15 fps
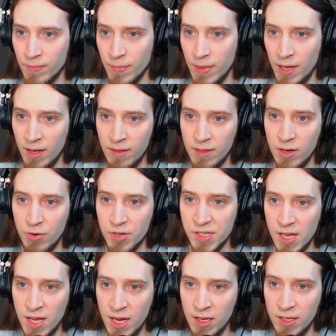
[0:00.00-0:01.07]
and there is
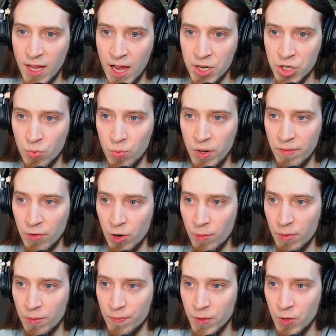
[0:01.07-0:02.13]
A- Reverb
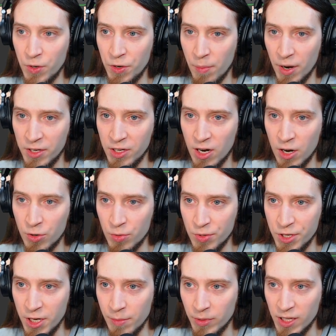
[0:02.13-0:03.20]
created by the Ardour
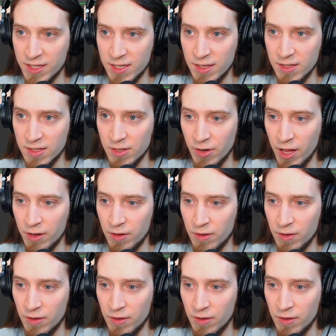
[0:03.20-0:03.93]
team. Let's insert it.